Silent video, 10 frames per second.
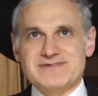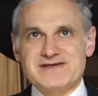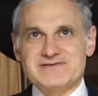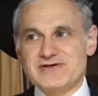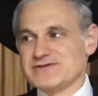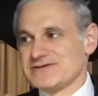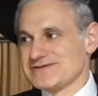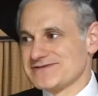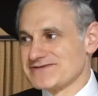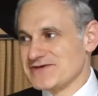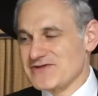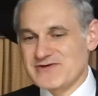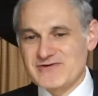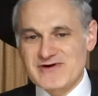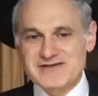it's good. There's nothing
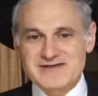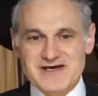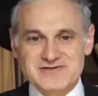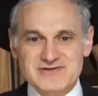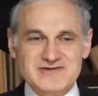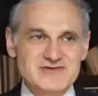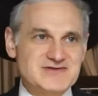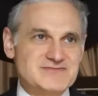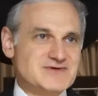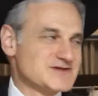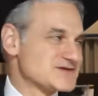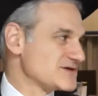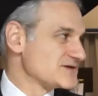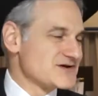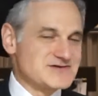going on. I just saw somebody
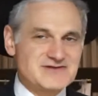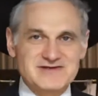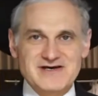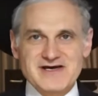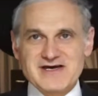sent out a thing.